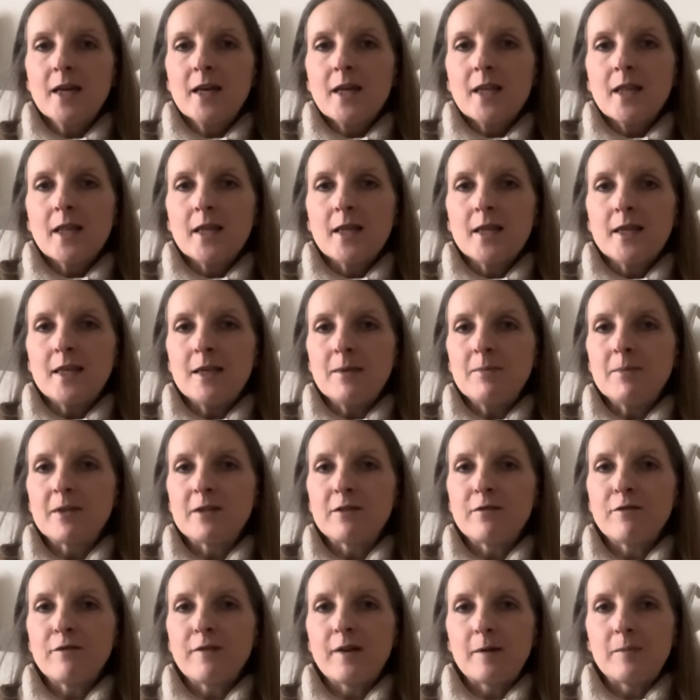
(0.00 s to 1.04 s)
The theme is
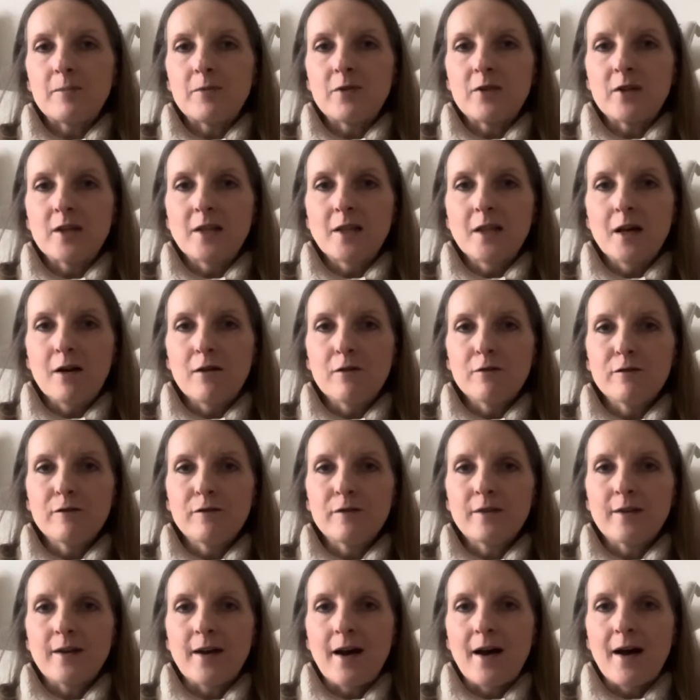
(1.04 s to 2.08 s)
February Love,
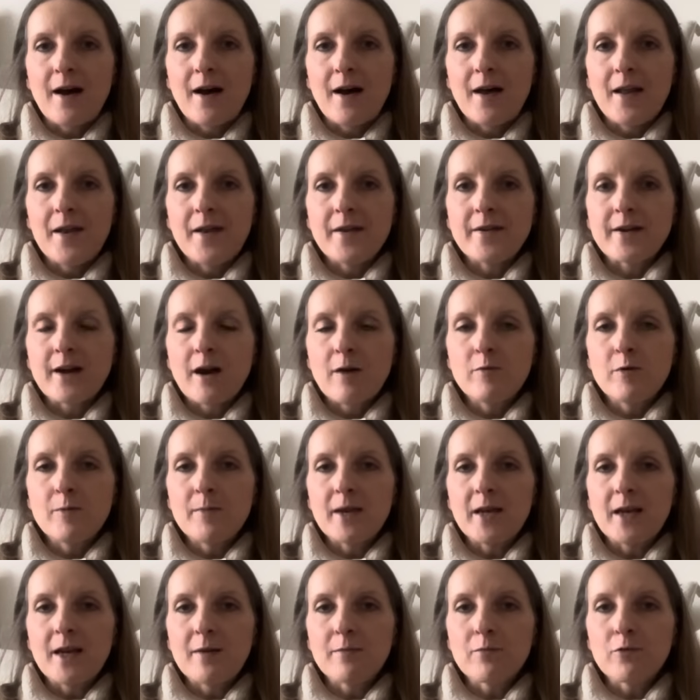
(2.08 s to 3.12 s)
and I'll be
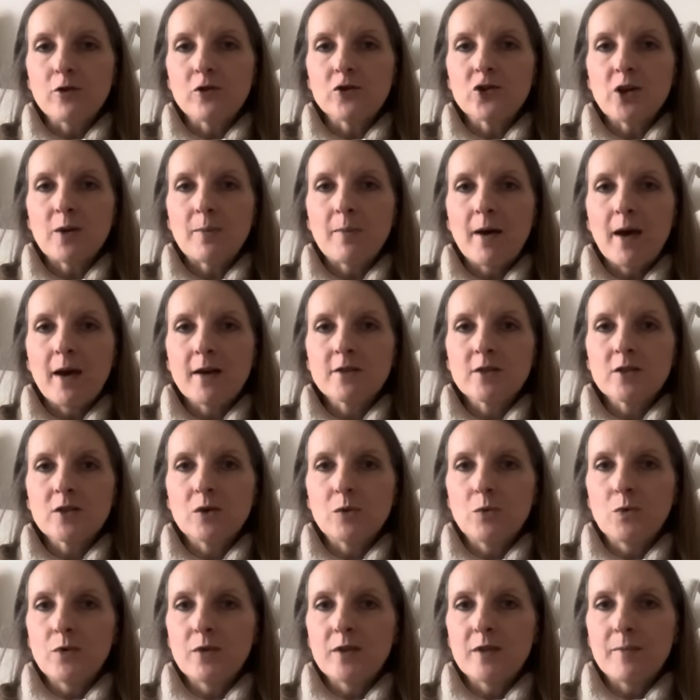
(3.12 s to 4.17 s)
making project bags to
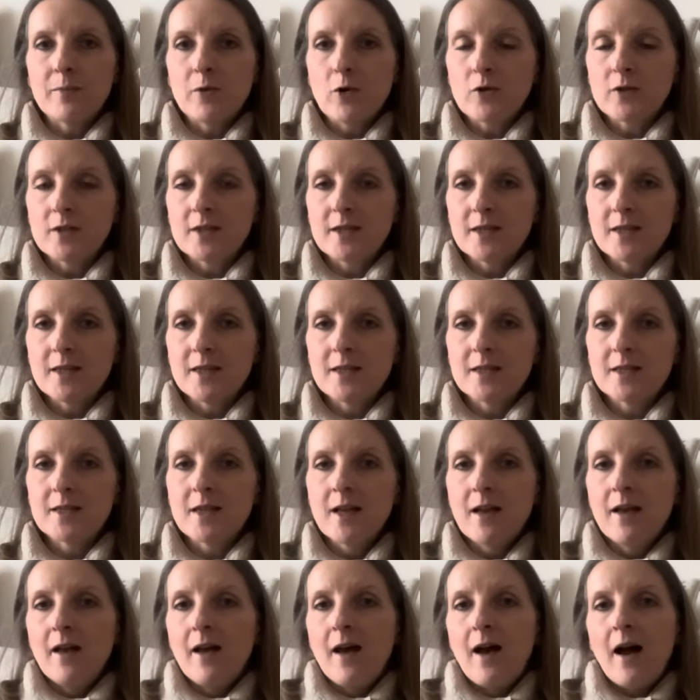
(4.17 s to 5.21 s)
go in the boxes.
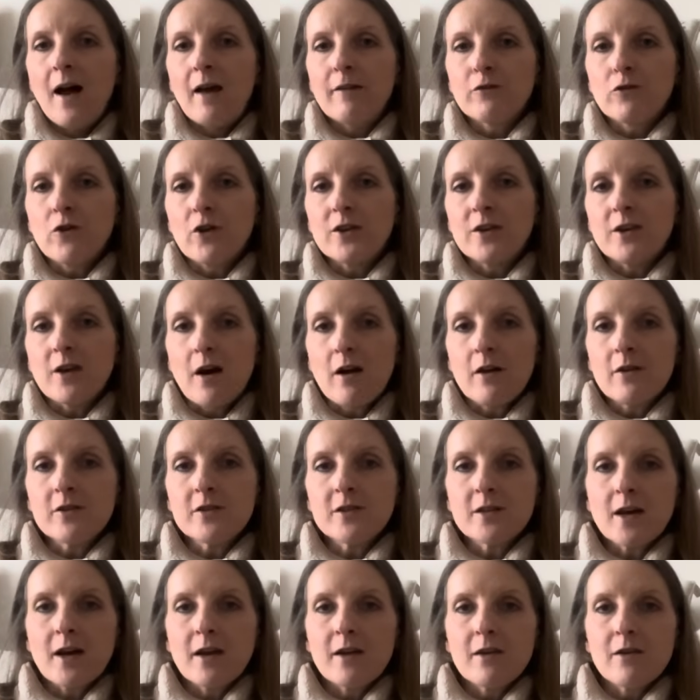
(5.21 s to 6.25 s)
I've got a yarn
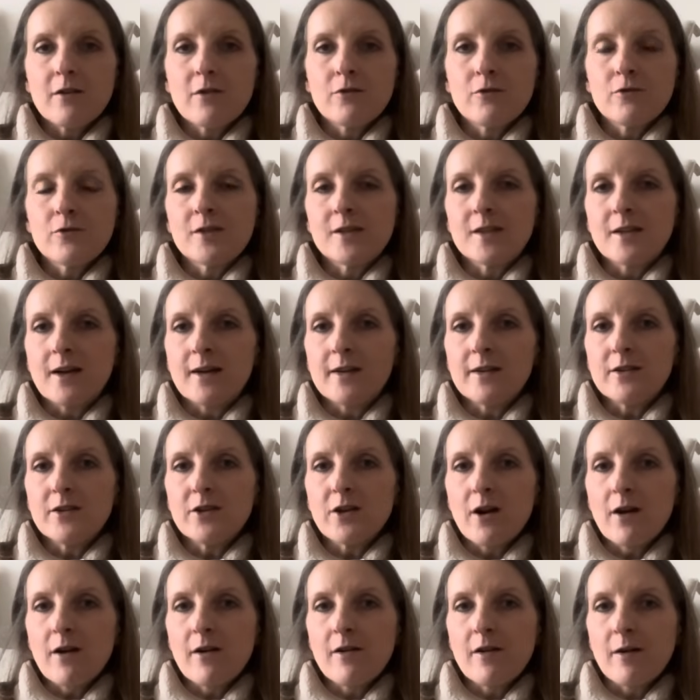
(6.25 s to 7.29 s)
dyer who's dyeing
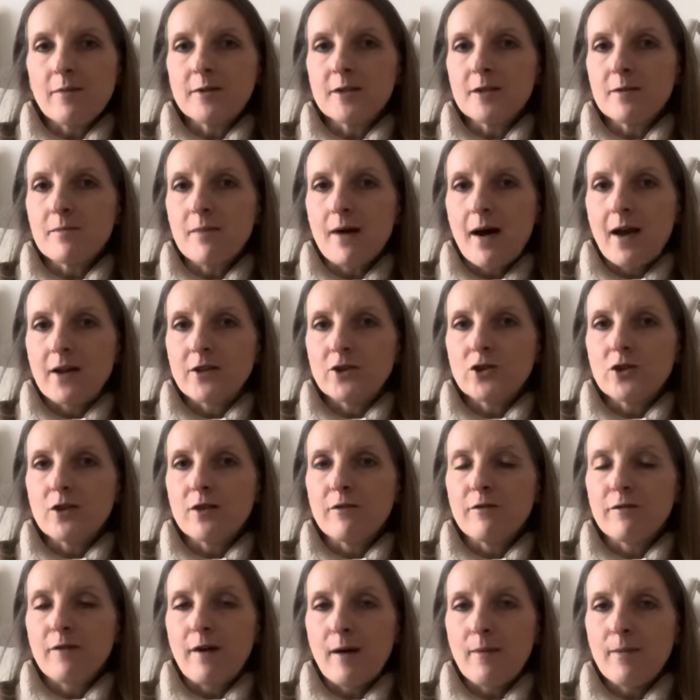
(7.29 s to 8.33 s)
yarn up to match the
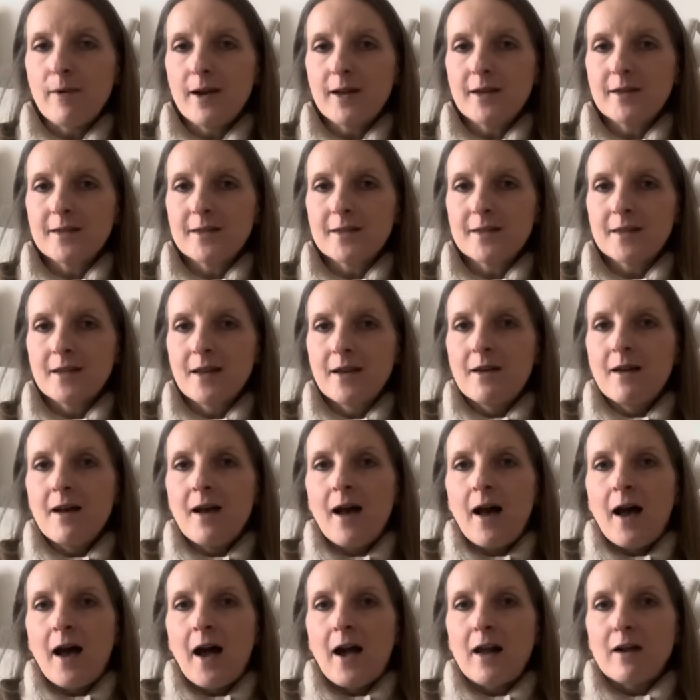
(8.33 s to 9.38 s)
fabrics,
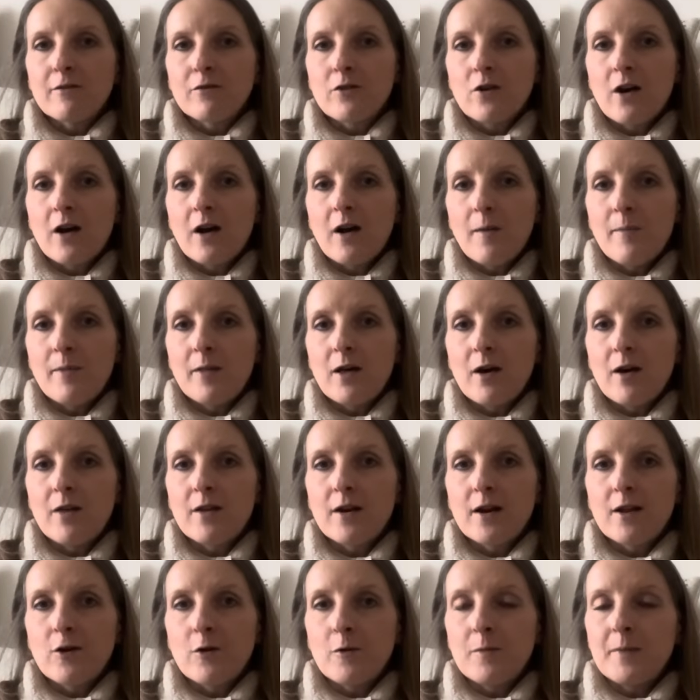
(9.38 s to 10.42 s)
and I've got a couple of other
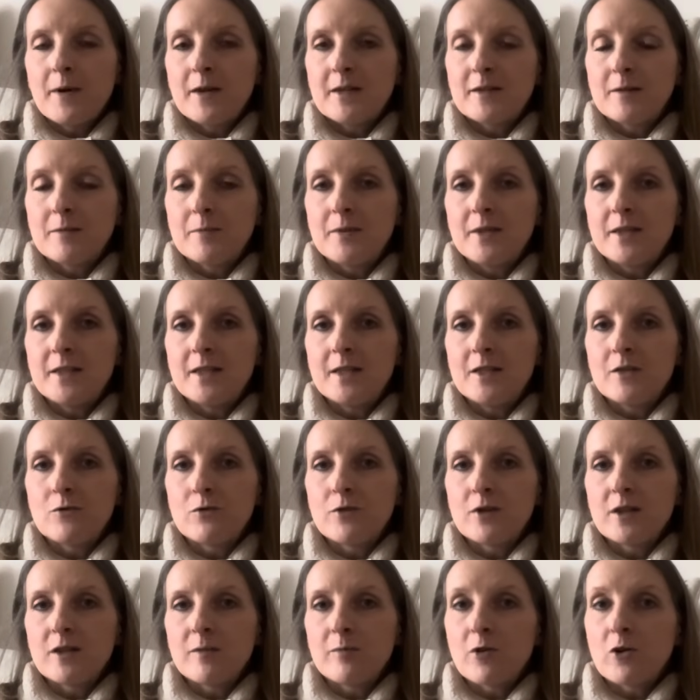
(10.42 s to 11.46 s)
little bits and pieces going
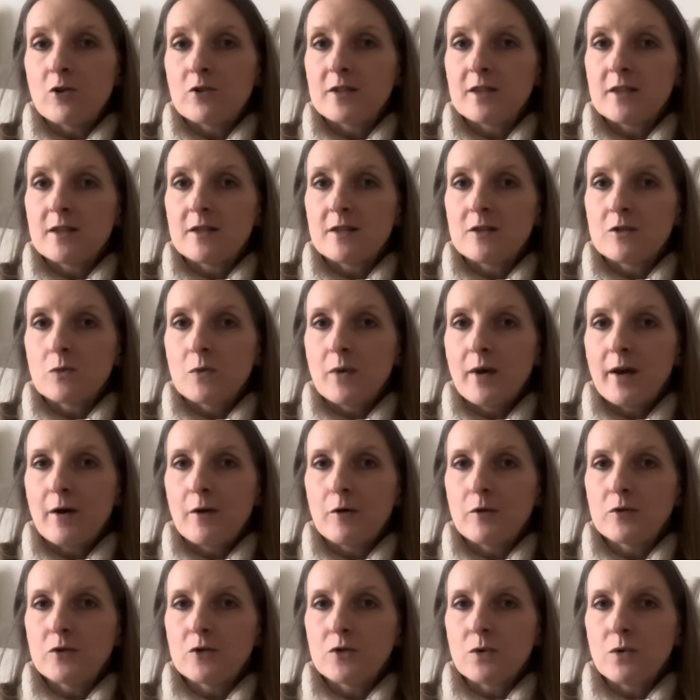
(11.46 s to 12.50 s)
in the boxes as
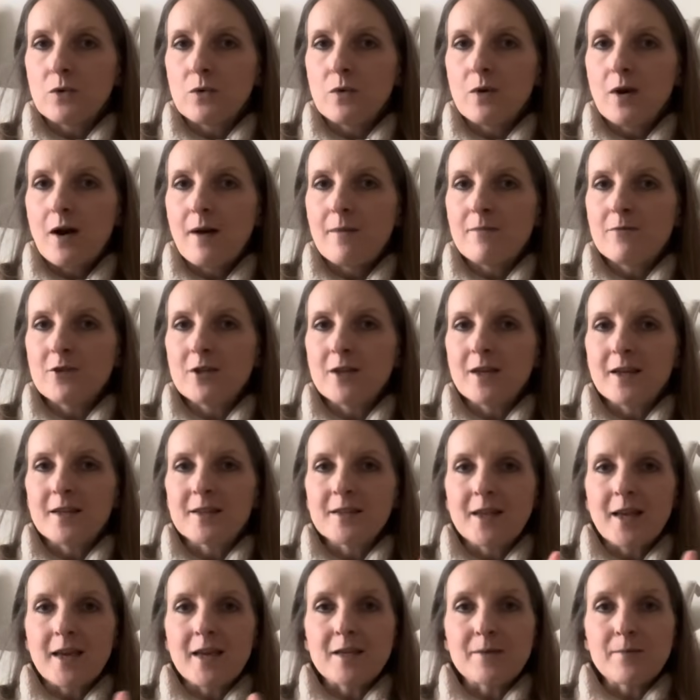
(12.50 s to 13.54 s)
well, so I'm really
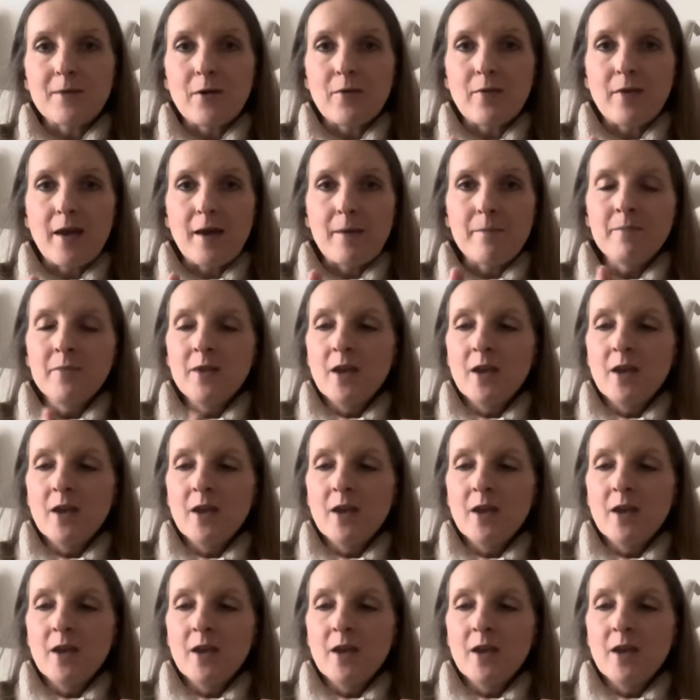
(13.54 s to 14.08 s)
excited about them.